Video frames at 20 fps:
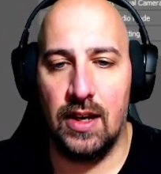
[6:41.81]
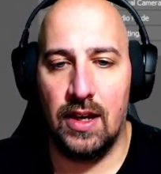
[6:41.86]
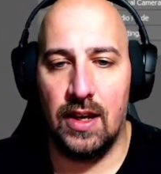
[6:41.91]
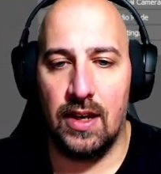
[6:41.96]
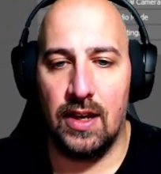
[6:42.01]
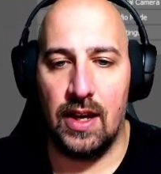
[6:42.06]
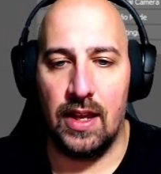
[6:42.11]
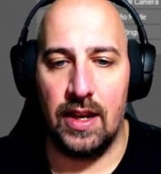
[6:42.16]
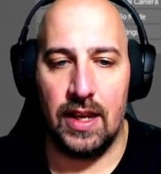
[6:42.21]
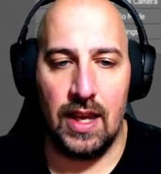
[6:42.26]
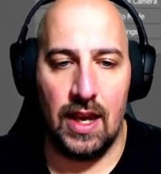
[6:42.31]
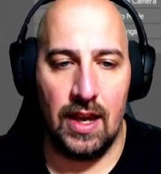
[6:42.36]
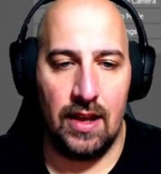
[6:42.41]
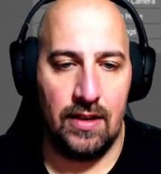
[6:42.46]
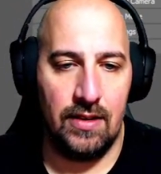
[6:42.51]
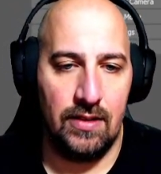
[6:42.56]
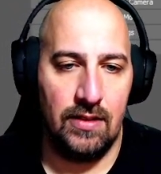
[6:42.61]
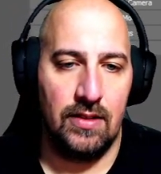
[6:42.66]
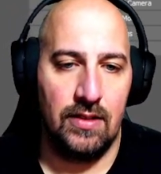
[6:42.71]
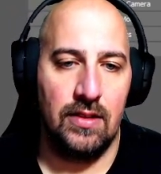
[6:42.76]
And again,
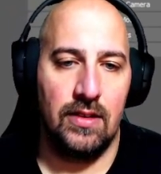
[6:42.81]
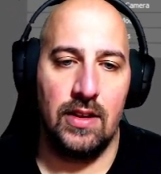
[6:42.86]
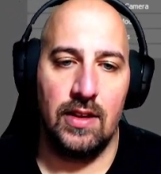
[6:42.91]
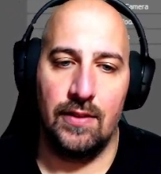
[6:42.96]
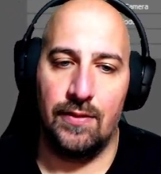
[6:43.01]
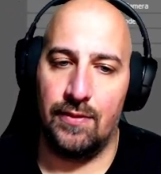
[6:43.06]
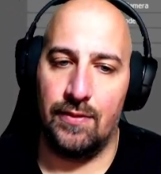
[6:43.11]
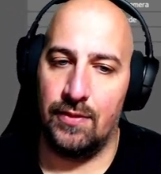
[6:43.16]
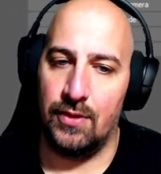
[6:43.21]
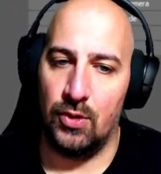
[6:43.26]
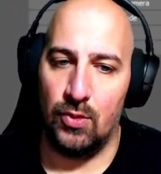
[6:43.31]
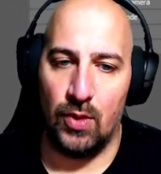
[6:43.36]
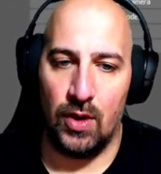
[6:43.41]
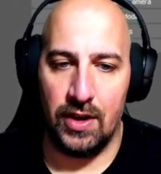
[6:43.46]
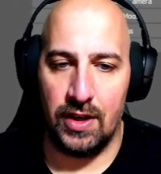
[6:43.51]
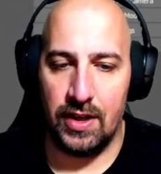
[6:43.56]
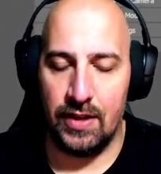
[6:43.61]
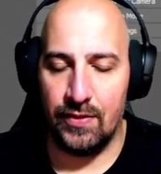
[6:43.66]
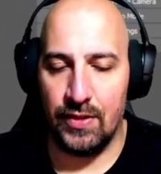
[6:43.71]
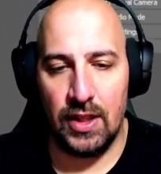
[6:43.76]
if you want it
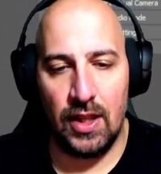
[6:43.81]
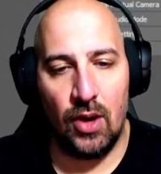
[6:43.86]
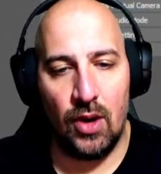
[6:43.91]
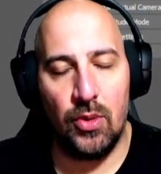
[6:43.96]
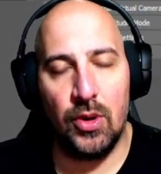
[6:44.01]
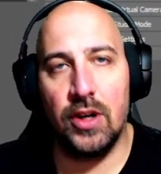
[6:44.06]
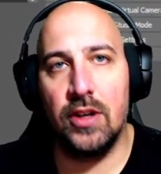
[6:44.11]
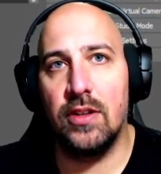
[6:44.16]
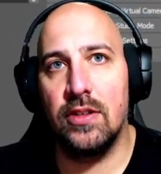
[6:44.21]
even lower,